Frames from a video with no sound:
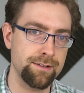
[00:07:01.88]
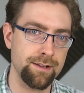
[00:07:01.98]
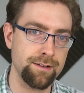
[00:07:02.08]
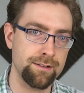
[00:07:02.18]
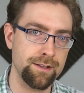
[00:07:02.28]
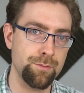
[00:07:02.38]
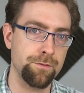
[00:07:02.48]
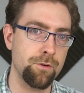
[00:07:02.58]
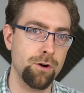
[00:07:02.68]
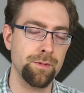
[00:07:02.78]
sets and
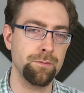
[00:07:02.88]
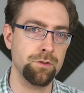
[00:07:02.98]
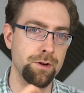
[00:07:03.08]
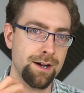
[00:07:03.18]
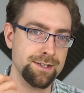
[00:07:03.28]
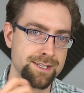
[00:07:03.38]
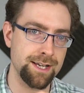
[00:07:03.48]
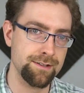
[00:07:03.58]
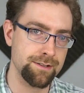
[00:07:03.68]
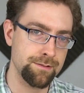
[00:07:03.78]
perform them to a high
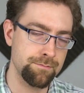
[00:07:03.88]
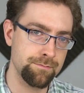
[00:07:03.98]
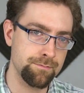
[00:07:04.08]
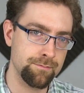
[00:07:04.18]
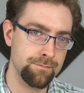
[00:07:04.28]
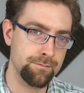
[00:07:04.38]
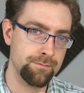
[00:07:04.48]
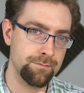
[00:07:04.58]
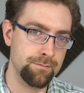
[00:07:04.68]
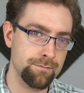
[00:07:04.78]
standard?
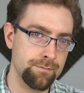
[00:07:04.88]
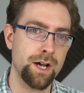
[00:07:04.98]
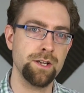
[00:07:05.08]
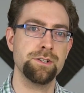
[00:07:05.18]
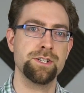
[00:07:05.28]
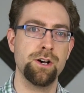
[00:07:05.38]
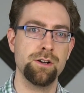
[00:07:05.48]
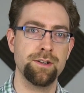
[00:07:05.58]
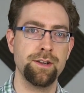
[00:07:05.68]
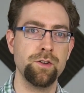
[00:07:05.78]
Are you
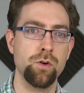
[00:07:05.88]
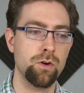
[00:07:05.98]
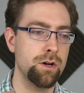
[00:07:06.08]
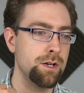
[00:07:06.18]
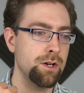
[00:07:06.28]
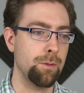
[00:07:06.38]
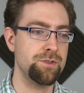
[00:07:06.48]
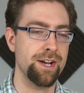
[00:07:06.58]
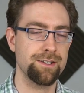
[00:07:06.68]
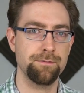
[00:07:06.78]
certain in your
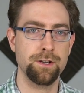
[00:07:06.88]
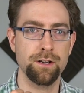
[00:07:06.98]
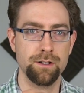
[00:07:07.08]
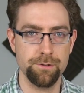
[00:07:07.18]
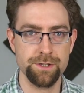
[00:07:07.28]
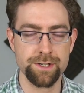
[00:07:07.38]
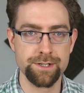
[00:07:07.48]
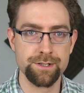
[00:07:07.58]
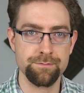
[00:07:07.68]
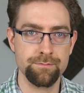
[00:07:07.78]
objective
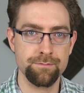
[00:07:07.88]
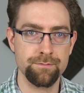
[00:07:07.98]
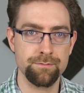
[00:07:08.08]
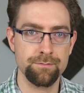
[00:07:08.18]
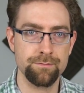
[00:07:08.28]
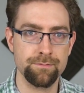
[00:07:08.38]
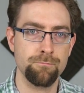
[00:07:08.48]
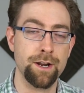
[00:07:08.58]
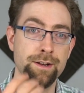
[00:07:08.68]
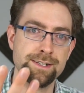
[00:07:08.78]
conclusions?
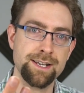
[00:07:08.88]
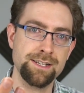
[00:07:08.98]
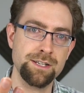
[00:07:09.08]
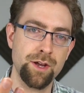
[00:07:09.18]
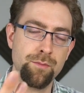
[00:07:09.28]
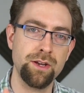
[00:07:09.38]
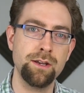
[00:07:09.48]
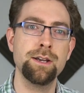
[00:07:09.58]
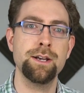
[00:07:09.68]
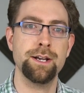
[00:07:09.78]
Well, in this case, you may be